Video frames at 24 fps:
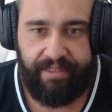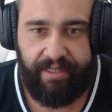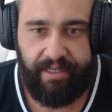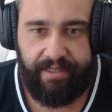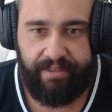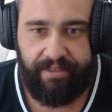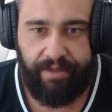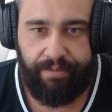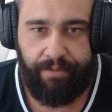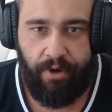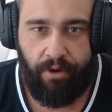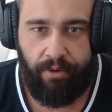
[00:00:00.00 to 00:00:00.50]
Let's
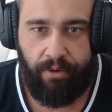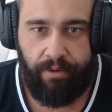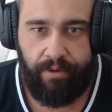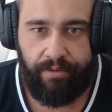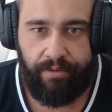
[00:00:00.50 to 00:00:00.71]
keep going.